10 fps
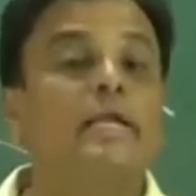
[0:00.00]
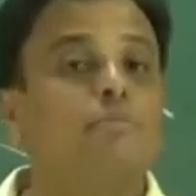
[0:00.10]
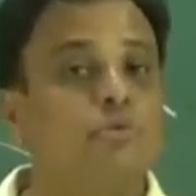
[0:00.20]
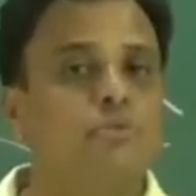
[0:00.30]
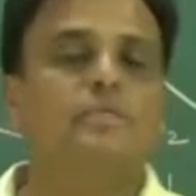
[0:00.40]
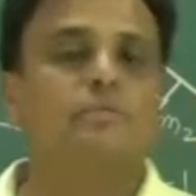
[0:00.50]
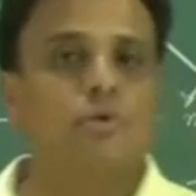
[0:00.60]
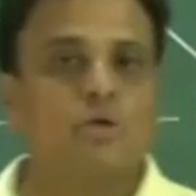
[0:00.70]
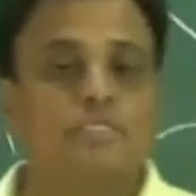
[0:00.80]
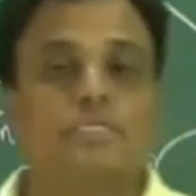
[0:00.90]
and prove that the
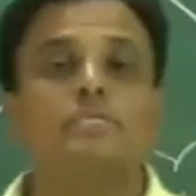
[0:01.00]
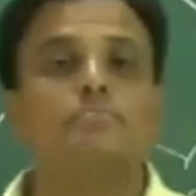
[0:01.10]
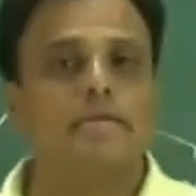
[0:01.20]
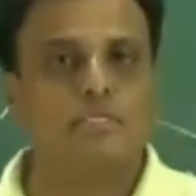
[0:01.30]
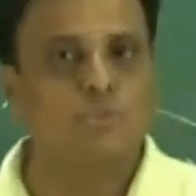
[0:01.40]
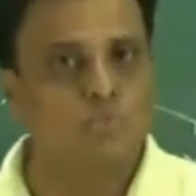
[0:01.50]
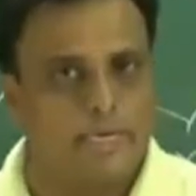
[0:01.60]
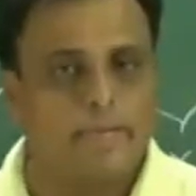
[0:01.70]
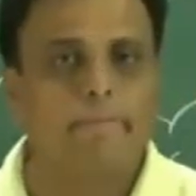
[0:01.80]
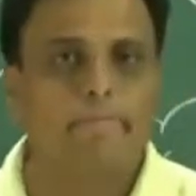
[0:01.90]
product is -1.
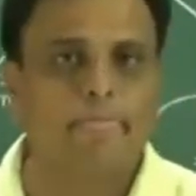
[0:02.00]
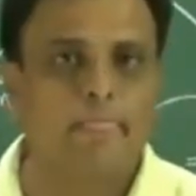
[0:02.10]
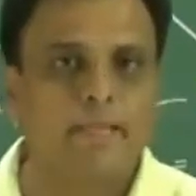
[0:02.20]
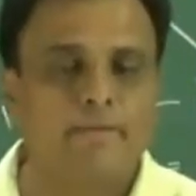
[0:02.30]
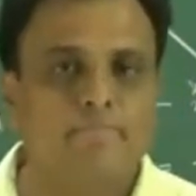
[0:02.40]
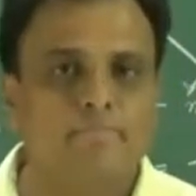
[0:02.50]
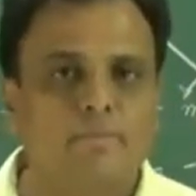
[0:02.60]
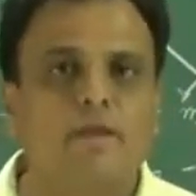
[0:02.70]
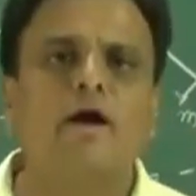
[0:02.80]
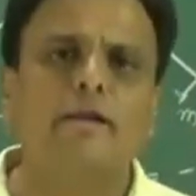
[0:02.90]

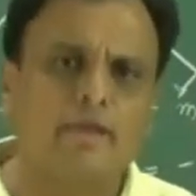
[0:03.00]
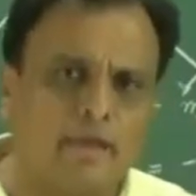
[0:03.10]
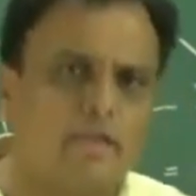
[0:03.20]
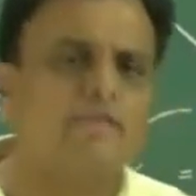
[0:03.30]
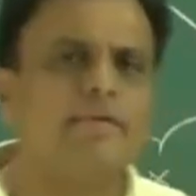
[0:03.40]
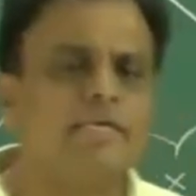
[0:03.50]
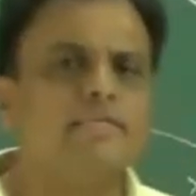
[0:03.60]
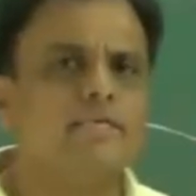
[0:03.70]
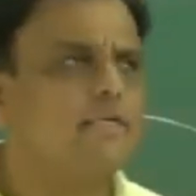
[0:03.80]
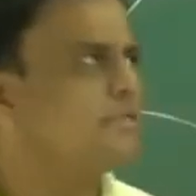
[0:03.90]
Or indirectly we can say that